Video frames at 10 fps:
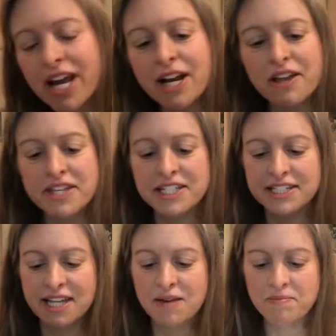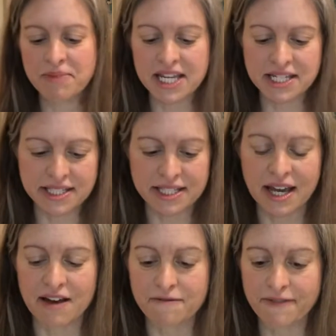And on this same piece
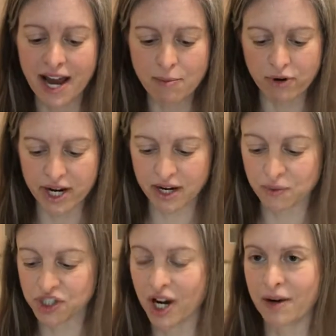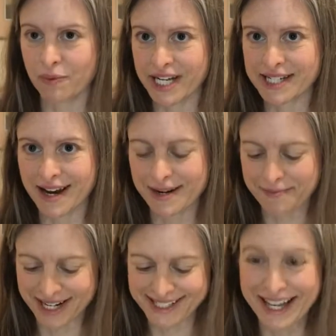of fabric, which I dyed
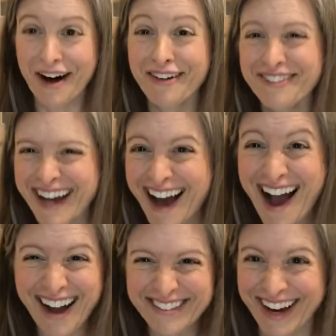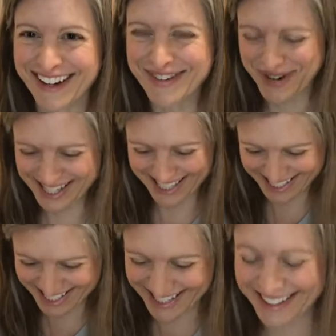myself, I've got quite the
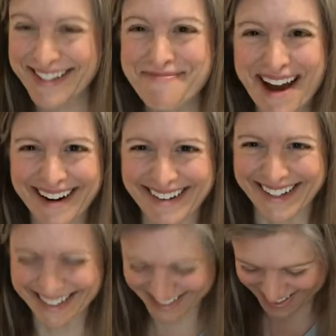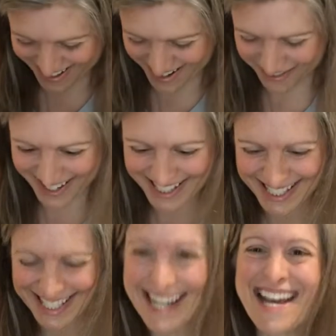singer in the background, sorry friends,
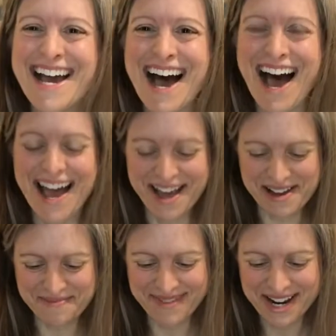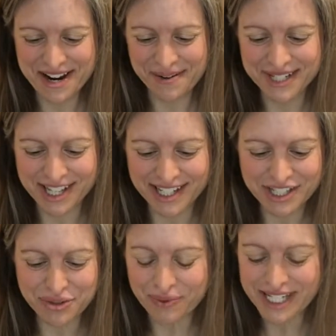which I
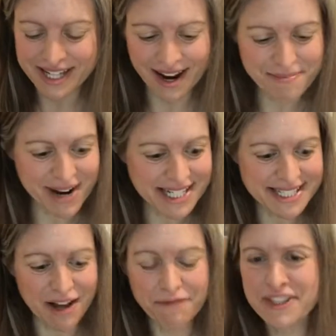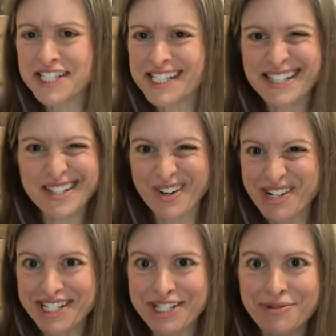just dyed myself. This is
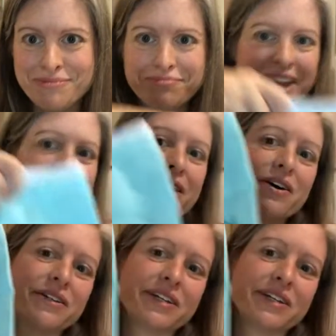32 count.